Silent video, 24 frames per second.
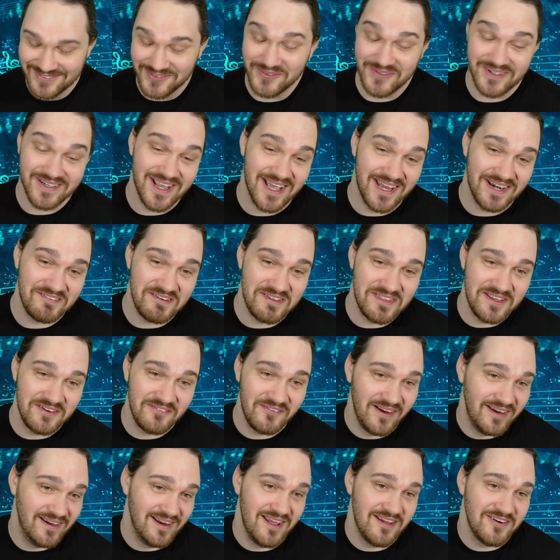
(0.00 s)
or I got everything
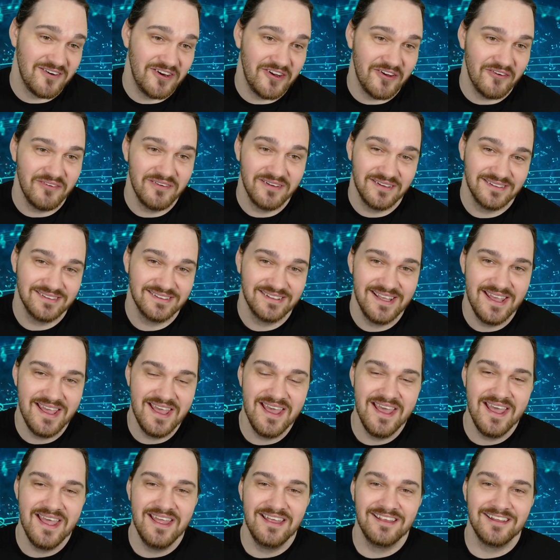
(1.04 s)
right. I don't know.
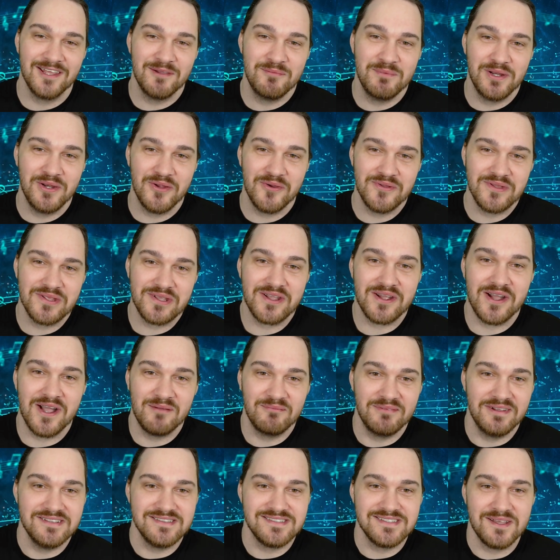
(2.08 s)
Let me know in the
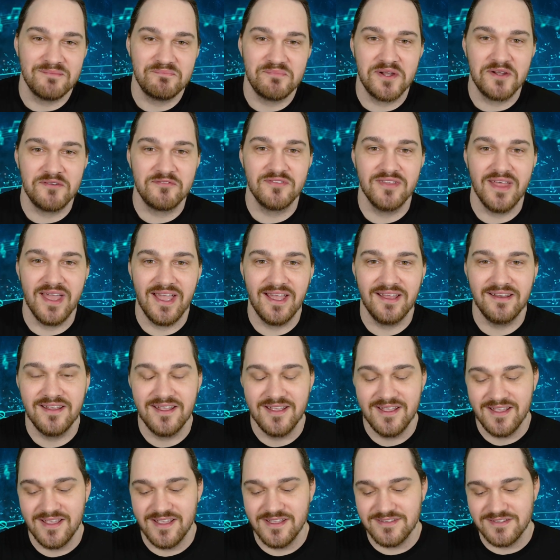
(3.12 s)
comments. Above that
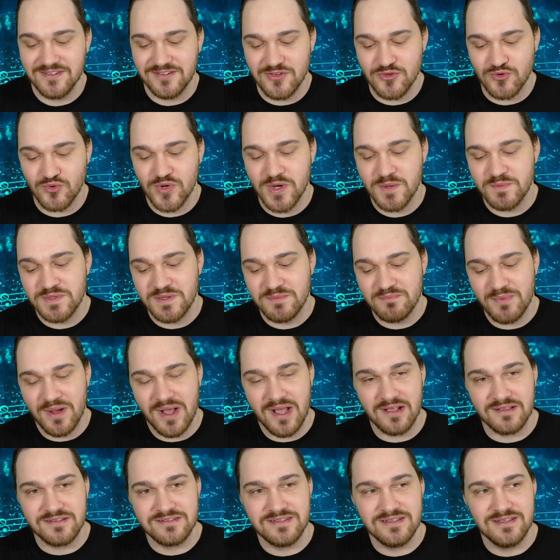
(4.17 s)
is a description
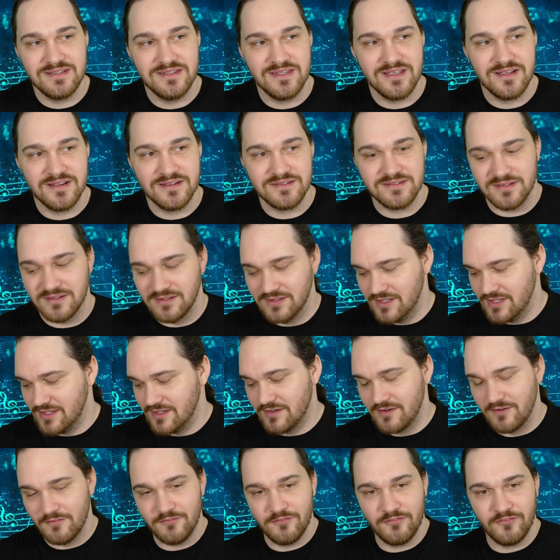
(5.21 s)
box. In there is a
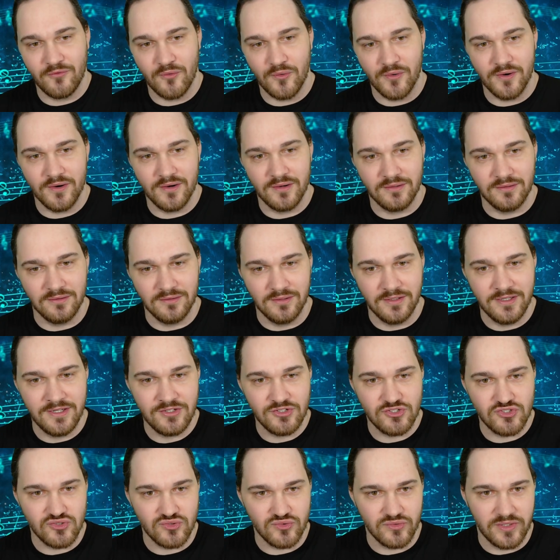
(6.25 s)
link for
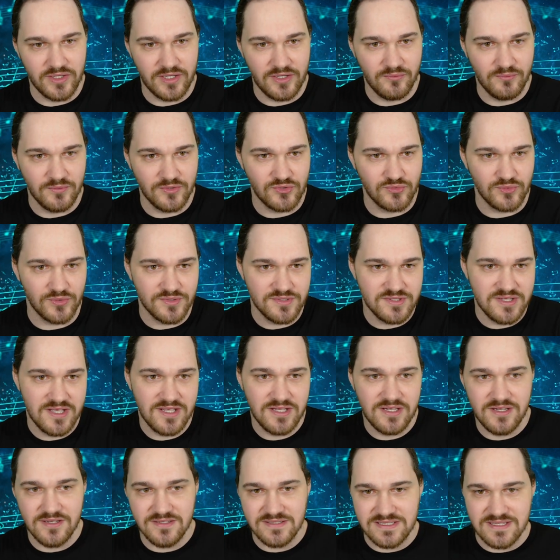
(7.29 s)
Linktree, which will
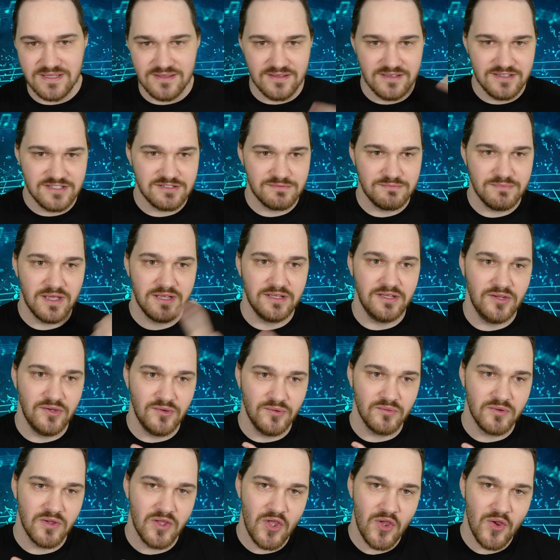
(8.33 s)
take you to this
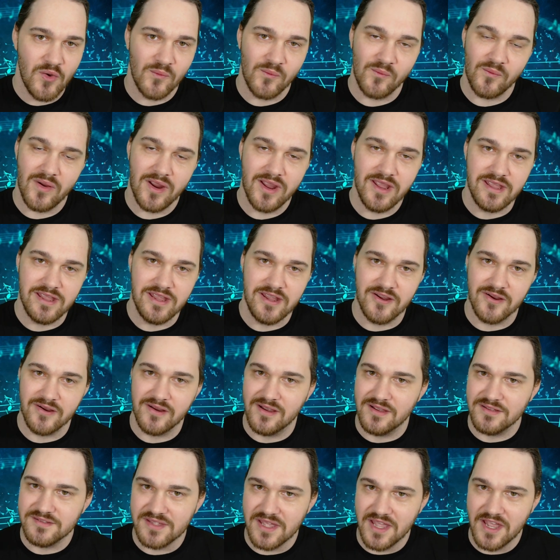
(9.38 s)
menu right here. It
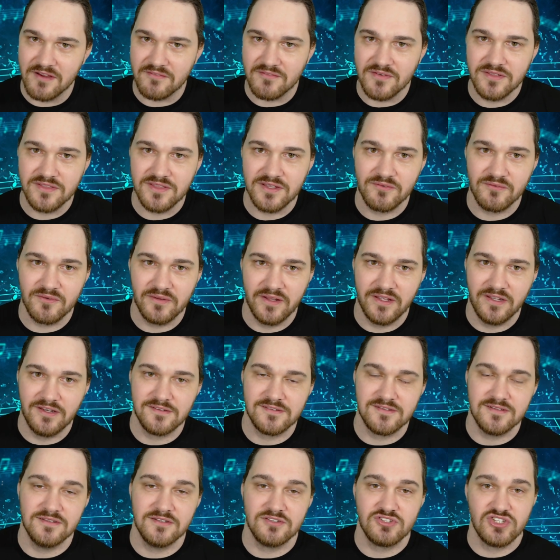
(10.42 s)
has everything
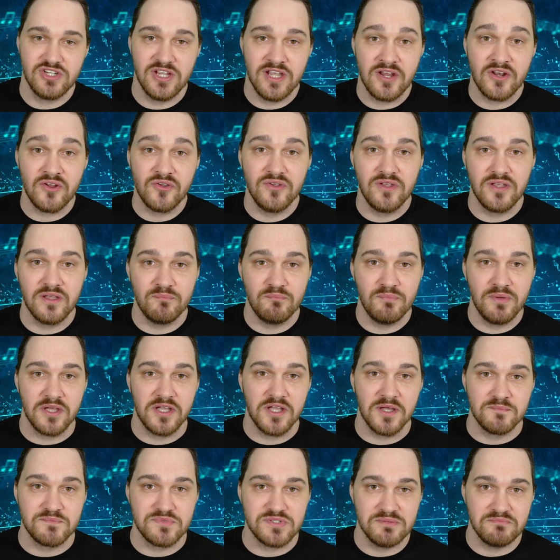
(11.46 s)
related to the channel. You can
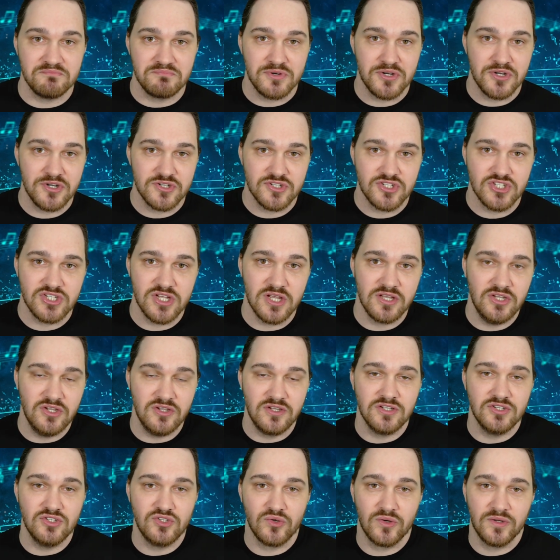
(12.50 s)
pick up some merch. You
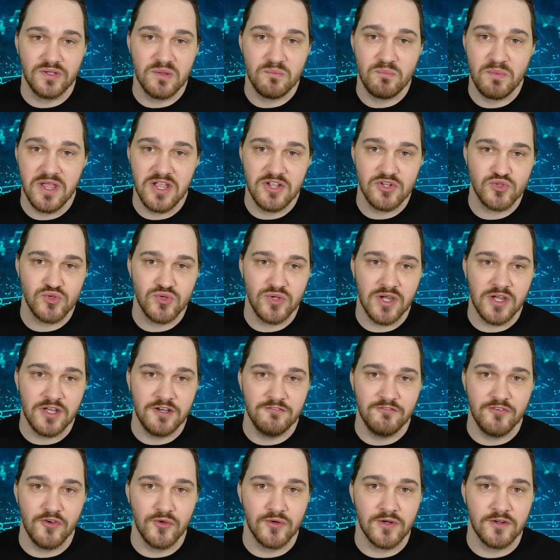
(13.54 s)
can join the Patreon
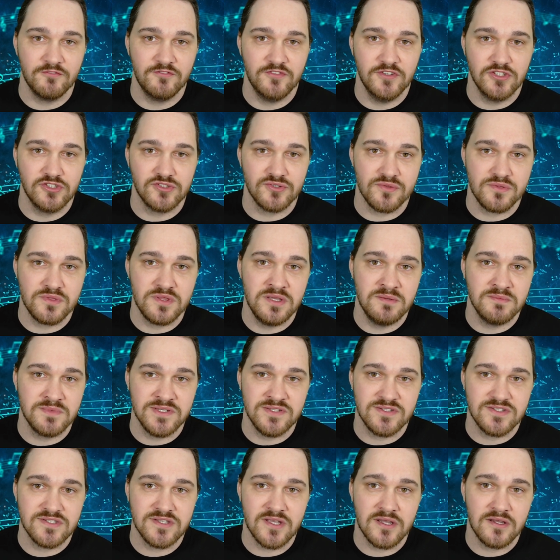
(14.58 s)
and vote on future themes
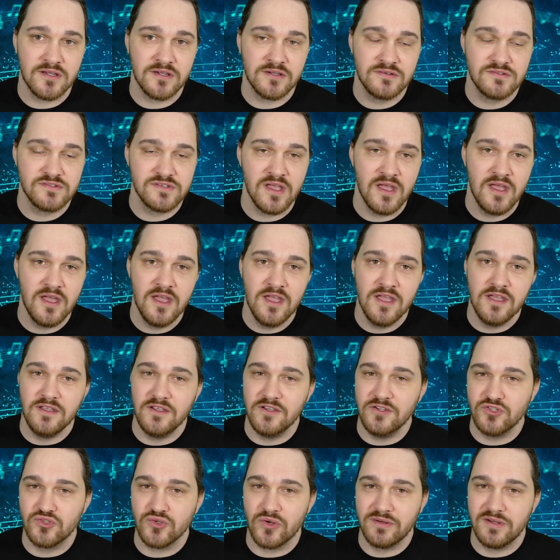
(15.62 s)
and songs.
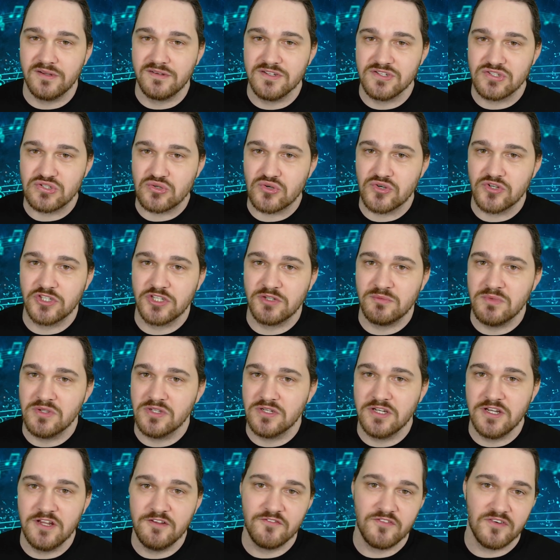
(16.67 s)
You can join the Discord
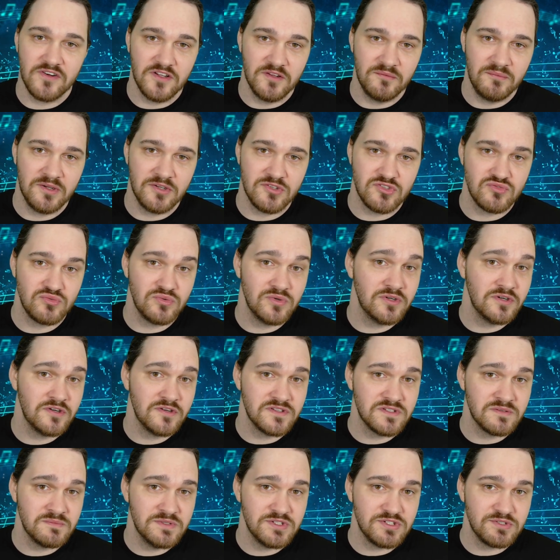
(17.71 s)
community, follow me on
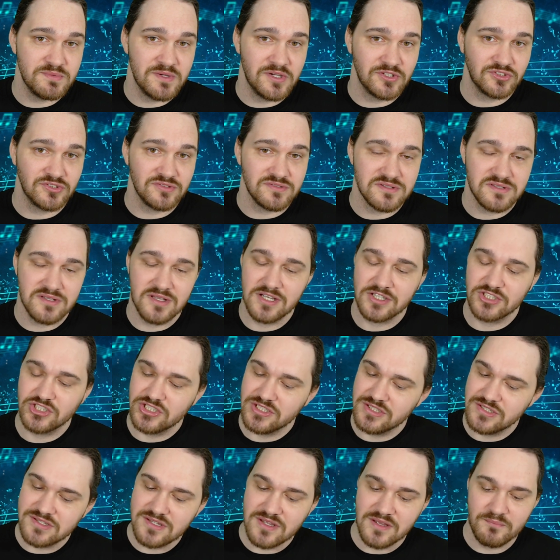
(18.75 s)
Twitter, submit special
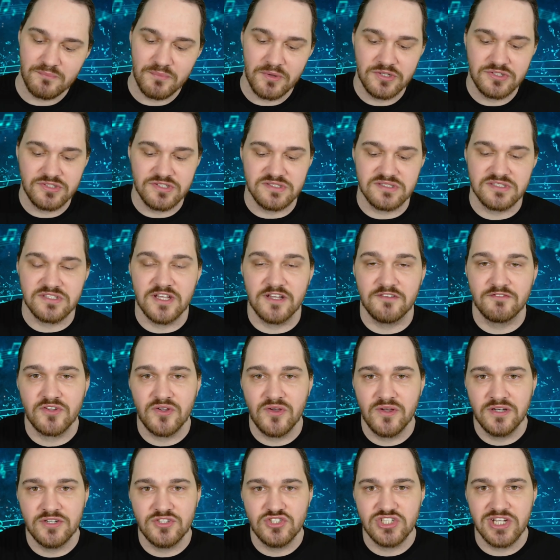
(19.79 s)
selections, a bunch of stuff. Go
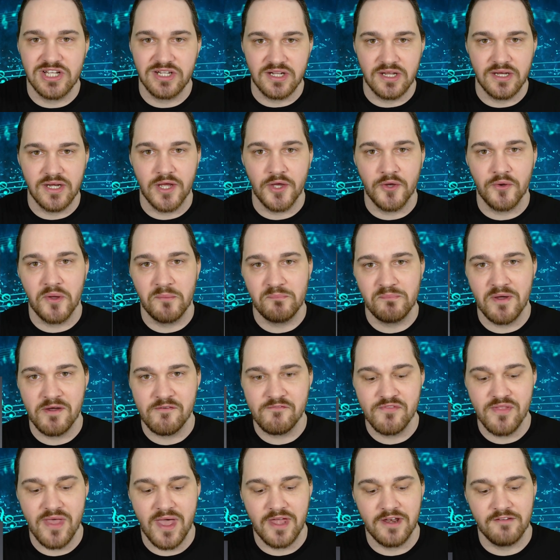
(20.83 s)
ahead and check it out.
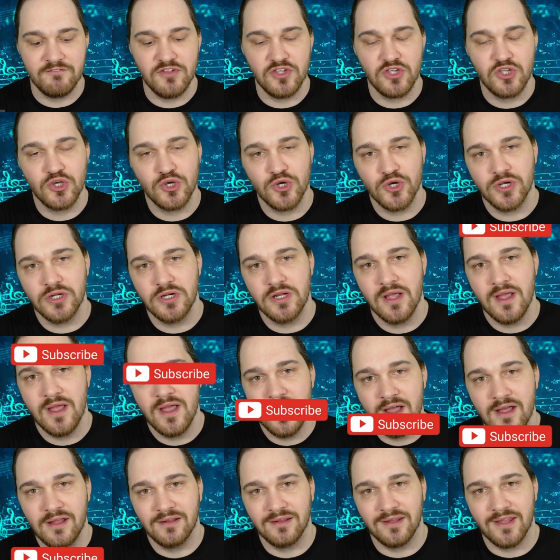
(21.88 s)
Above that, if you could,
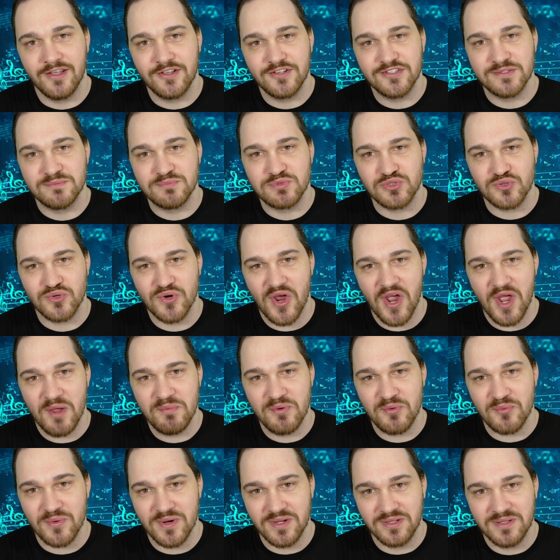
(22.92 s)
like, subscribe,
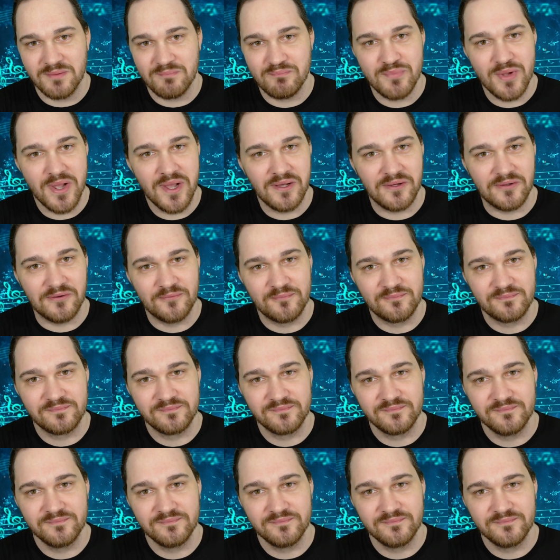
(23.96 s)
and ring the bell.